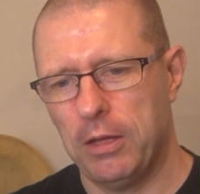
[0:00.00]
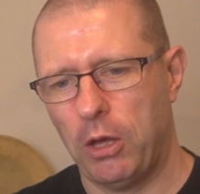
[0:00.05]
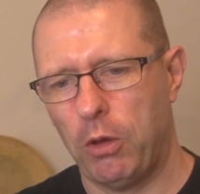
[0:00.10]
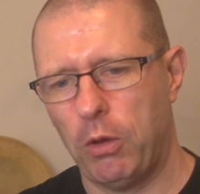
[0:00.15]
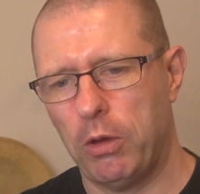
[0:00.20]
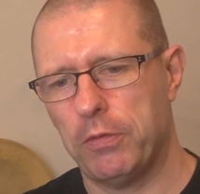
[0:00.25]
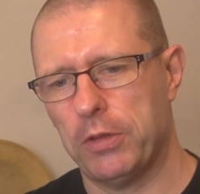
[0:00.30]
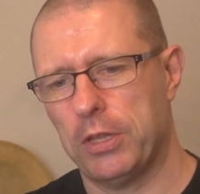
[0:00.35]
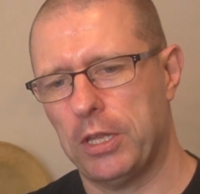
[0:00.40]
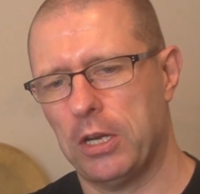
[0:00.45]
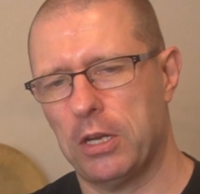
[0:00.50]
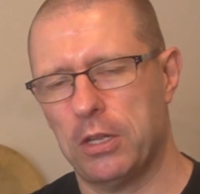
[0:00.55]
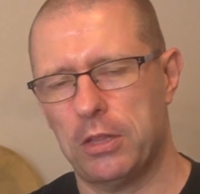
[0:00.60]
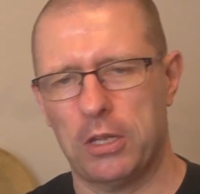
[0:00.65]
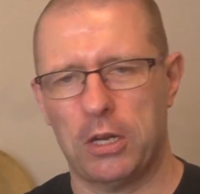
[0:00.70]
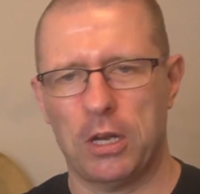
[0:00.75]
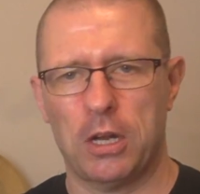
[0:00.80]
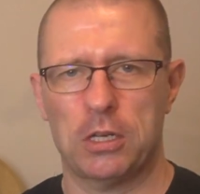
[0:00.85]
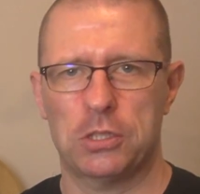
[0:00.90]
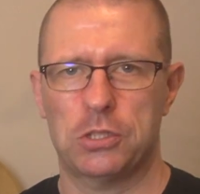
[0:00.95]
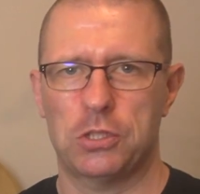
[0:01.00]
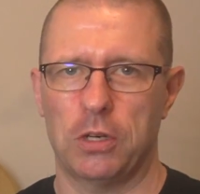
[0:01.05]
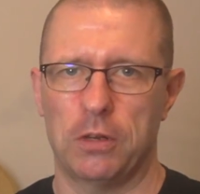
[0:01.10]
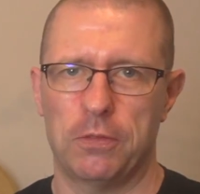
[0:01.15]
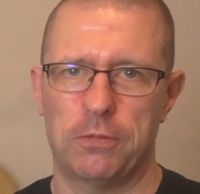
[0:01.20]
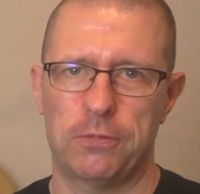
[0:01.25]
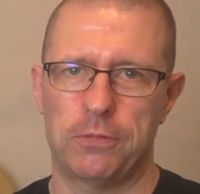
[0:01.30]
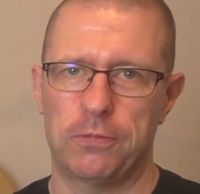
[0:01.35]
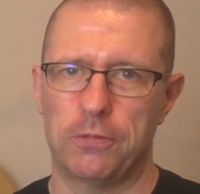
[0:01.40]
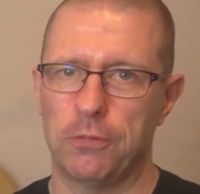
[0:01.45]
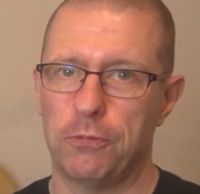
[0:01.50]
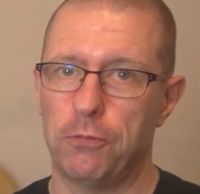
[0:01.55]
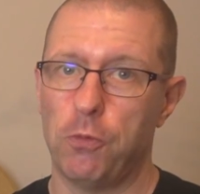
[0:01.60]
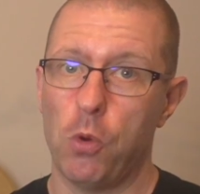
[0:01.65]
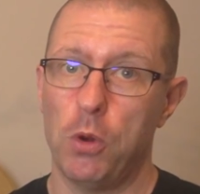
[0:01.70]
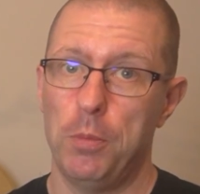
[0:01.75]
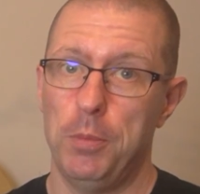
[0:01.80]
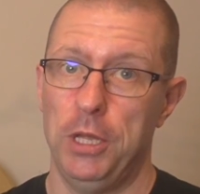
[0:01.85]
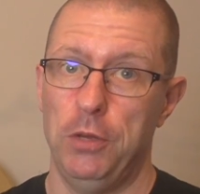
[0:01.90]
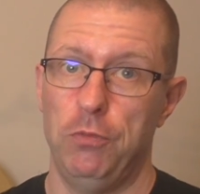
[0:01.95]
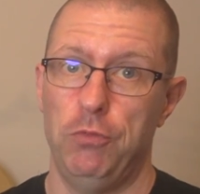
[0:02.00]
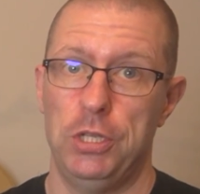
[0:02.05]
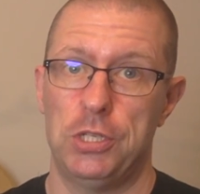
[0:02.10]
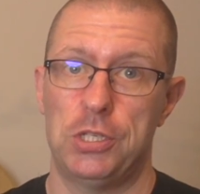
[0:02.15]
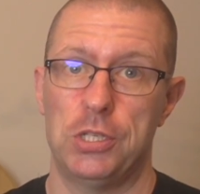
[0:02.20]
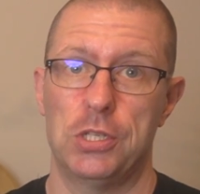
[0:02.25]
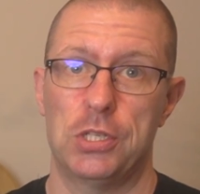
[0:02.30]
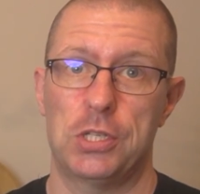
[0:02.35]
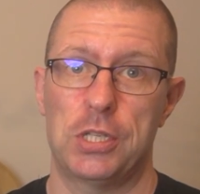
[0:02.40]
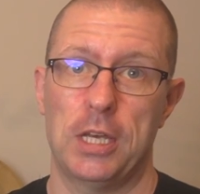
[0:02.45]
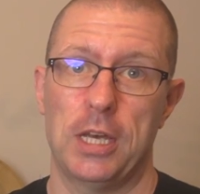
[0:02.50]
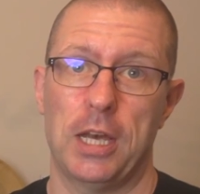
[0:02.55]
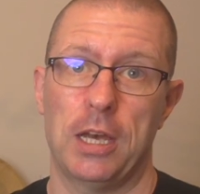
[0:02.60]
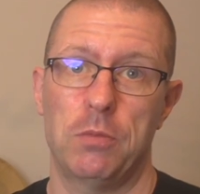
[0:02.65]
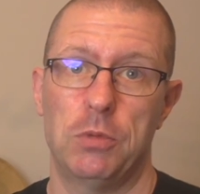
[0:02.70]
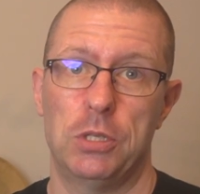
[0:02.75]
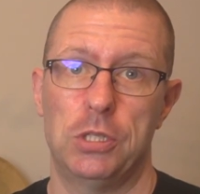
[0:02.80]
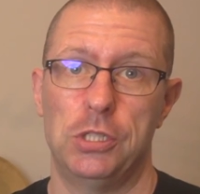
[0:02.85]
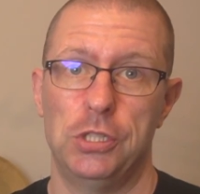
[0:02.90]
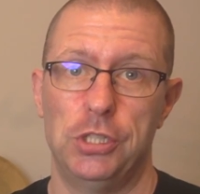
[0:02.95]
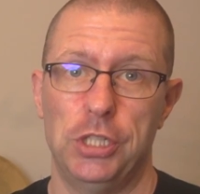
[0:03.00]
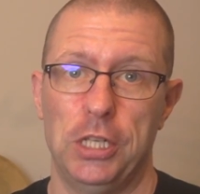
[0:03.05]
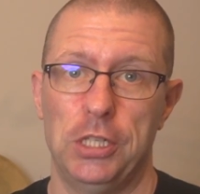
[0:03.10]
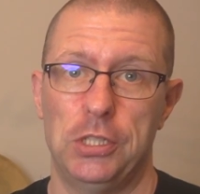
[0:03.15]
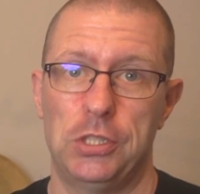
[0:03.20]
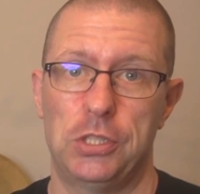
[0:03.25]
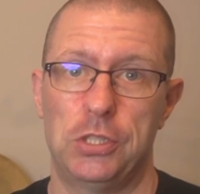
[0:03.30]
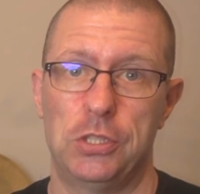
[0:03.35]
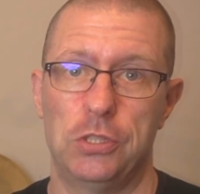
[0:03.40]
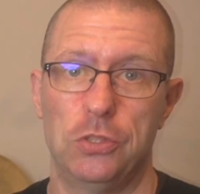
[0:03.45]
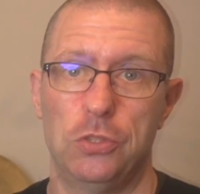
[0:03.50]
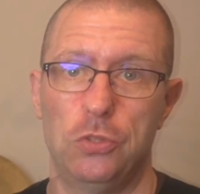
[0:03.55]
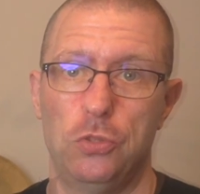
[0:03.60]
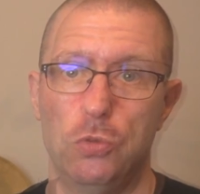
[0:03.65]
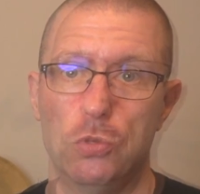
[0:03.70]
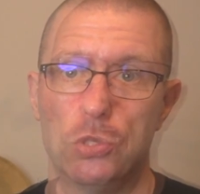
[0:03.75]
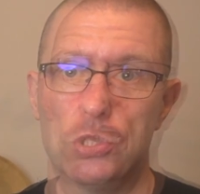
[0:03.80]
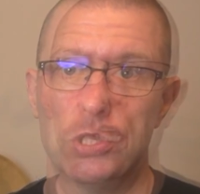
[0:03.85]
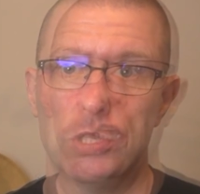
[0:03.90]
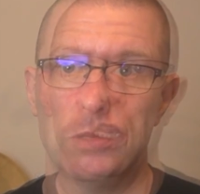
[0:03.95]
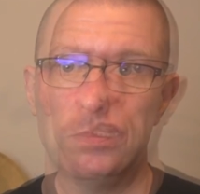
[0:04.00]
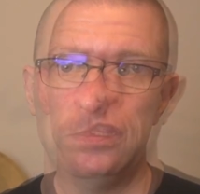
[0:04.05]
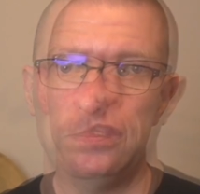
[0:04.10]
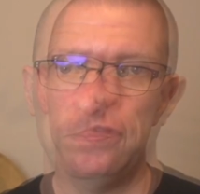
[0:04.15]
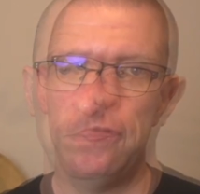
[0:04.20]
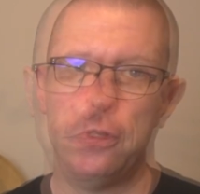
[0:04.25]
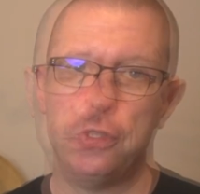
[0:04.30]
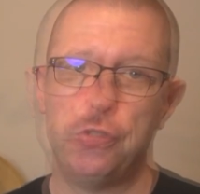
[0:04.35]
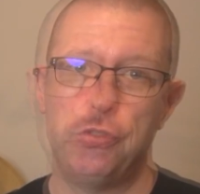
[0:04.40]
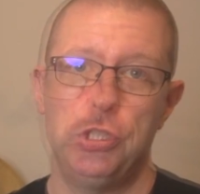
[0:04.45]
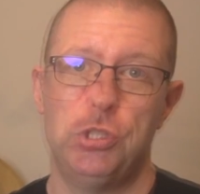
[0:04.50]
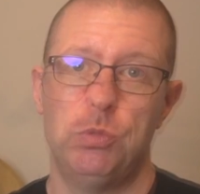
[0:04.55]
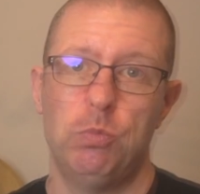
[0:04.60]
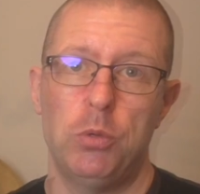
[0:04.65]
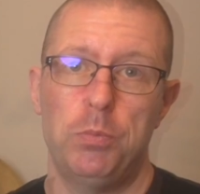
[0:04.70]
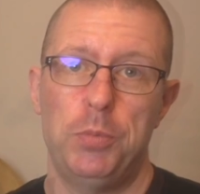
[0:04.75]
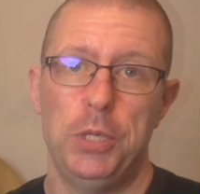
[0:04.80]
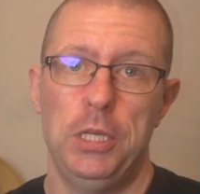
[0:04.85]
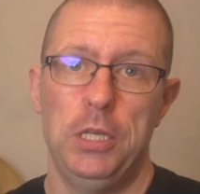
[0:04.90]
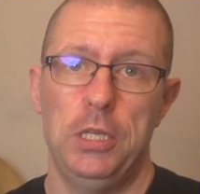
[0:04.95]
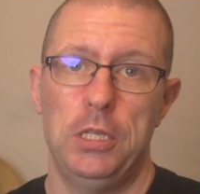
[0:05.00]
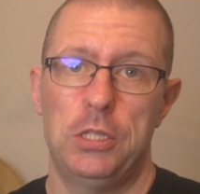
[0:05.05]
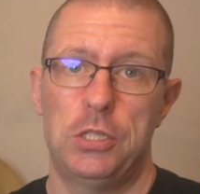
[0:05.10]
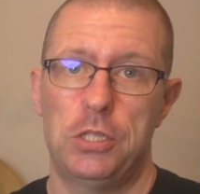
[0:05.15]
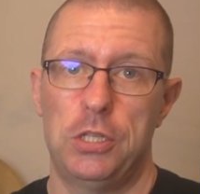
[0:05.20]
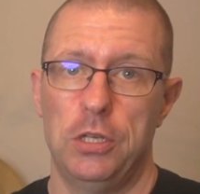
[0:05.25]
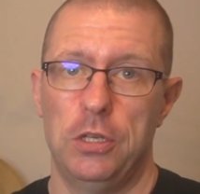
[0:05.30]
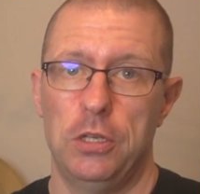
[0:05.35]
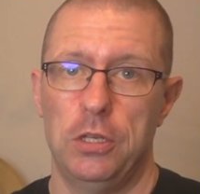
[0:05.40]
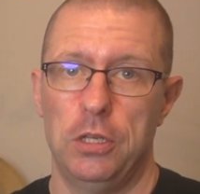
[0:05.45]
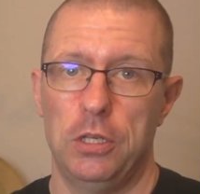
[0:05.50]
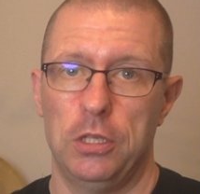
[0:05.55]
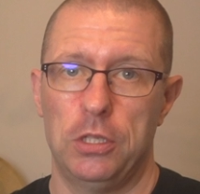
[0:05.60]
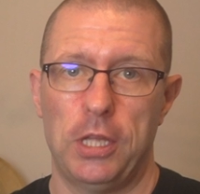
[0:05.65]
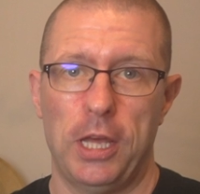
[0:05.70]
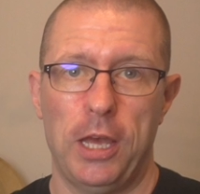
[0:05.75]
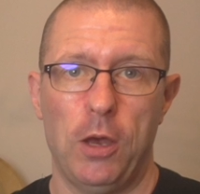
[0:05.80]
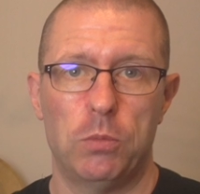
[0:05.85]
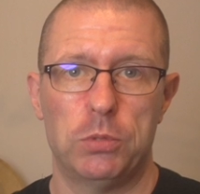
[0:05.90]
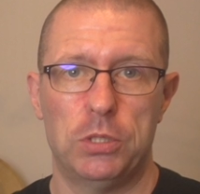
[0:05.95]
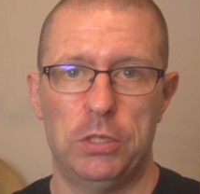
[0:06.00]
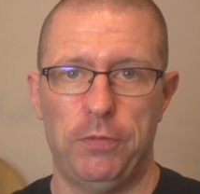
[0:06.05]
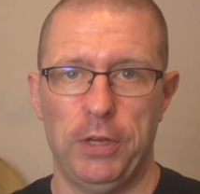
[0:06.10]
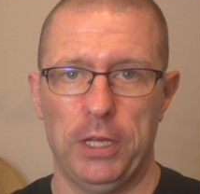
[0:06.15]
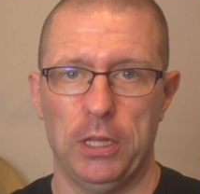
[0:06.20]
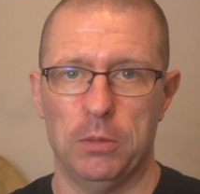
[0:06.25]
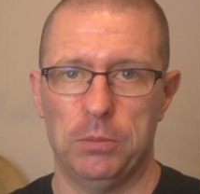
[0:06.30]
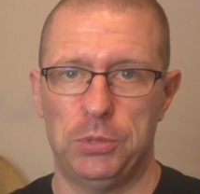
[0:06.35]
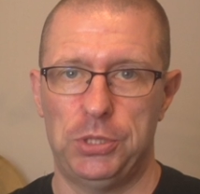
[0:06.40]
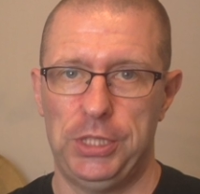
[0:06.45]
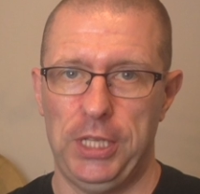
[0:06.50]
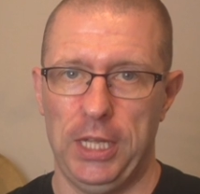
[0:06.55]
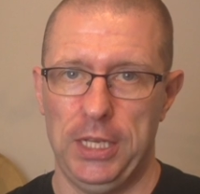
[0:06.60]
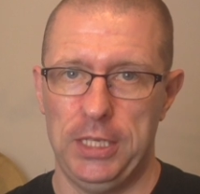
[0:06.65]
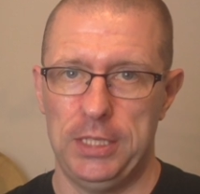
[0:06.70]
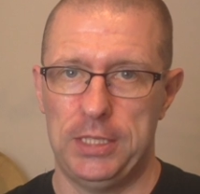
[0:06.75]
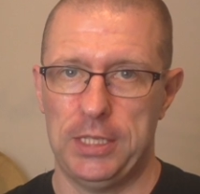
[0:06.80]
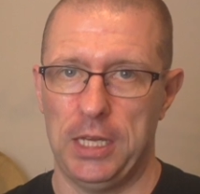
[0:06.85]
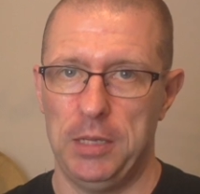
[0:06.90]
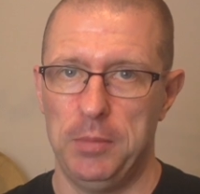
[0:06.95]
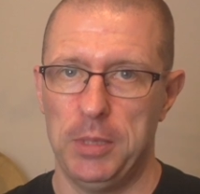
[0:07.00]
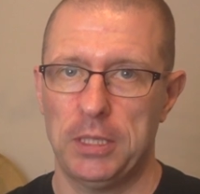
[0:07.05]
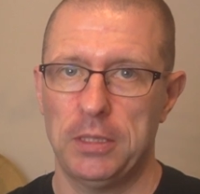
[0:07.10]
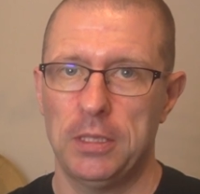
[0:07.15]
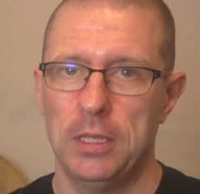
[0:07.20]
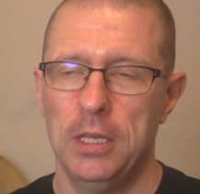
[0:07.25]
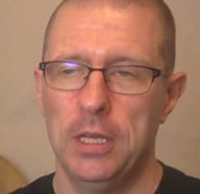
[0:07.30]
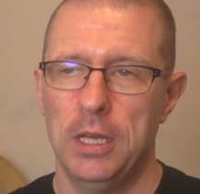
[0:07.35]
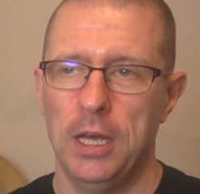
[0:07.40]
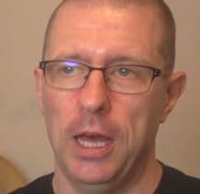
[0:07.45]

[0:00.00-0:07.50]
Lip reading: However, there are sort of four main reasons that I would suggest using them. The first reason would be to help develop steady timing.